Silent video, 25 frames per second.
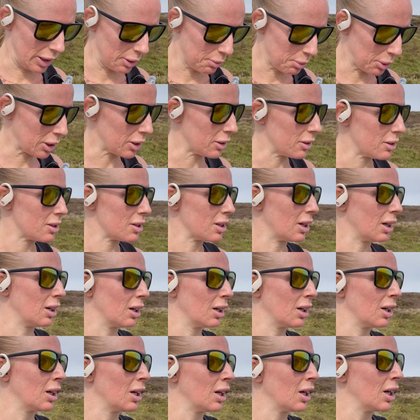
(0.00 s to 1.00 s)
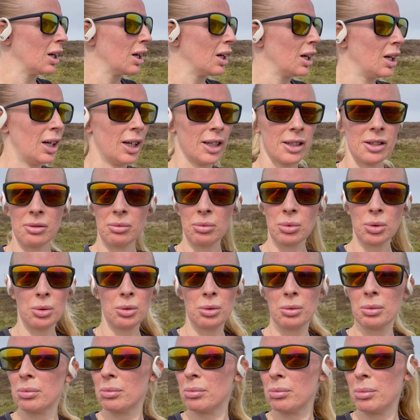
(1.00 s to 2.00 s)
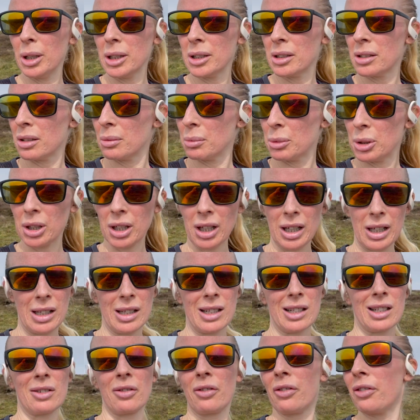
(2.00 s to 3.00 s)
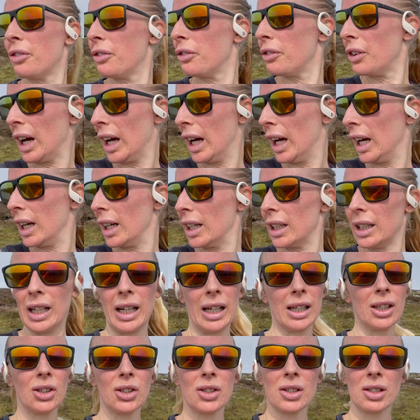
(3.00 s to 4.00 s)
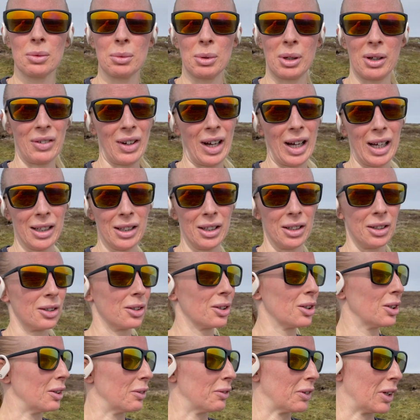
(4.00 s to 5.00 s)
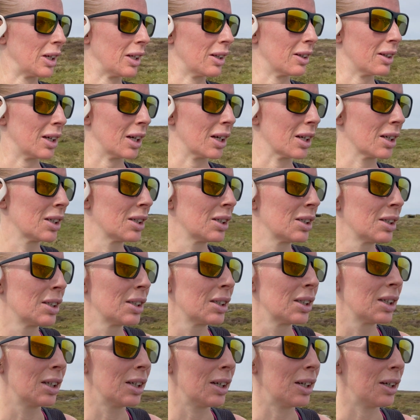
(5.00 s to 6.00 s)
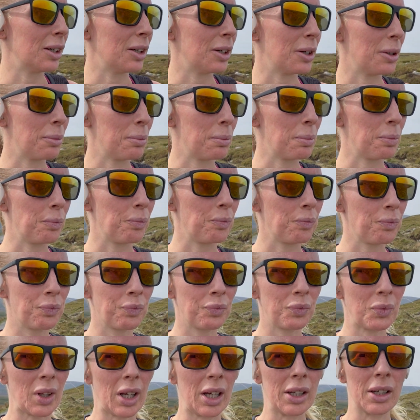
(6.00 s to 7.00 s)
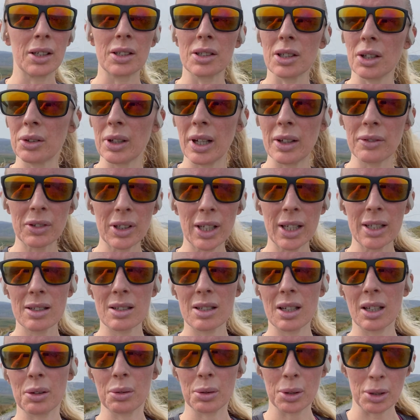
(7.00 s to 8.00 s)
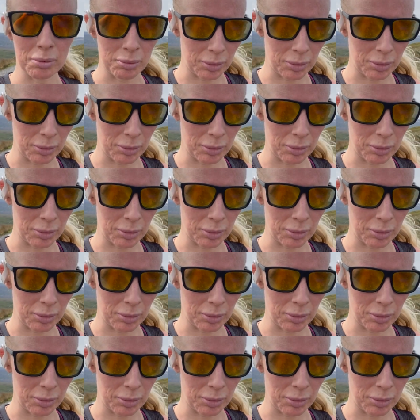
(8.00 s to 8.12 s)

because as a rule, my stomach is fine. I got a stomach of iron, if anything. And I don't ever get sick when I'm